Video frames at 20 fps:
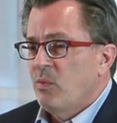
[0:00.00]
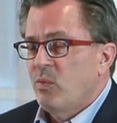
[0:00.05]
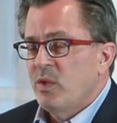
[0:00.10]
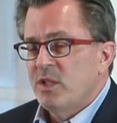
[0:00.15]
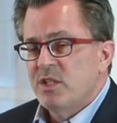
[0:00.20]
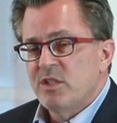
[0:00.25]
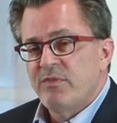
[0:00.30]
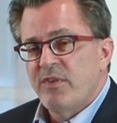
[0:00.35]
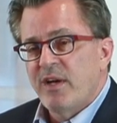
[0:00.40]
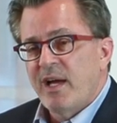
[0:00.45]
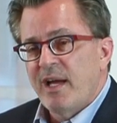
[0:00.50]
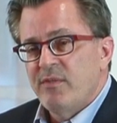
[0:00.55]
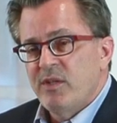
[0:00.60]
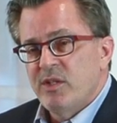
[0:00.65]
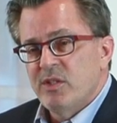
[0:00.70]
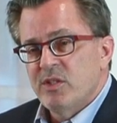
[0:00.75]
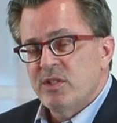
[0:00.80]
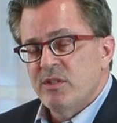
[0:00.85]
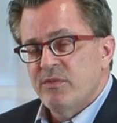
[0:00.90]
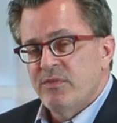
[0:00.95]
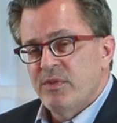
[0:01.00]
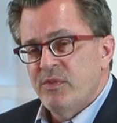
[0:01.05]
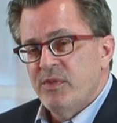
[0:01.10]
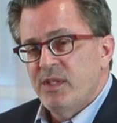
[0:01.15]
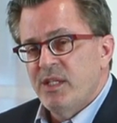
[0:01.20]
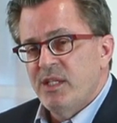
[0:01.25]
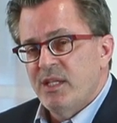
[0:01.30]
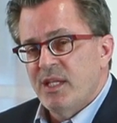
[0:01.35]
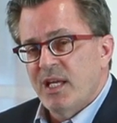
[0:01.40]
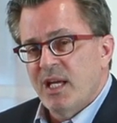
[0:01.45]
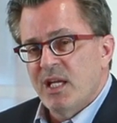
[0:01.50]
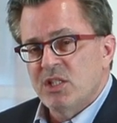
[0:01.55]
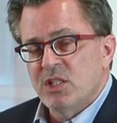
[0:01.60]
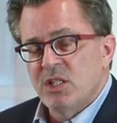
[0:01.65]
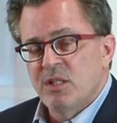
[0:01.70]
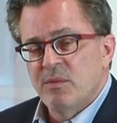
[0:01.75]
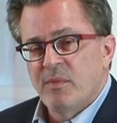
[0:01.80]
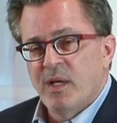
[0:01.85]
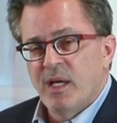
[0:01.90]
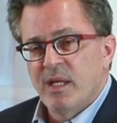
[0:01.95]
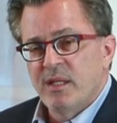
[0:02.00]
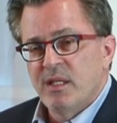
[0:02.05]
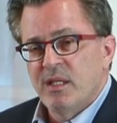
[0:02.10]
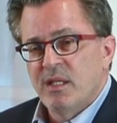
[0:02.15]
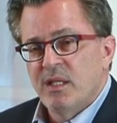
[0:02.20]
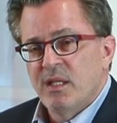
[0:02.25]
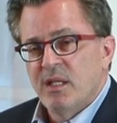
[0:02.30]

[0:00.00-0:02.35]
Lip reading: what's 5 years at $15,000 a month?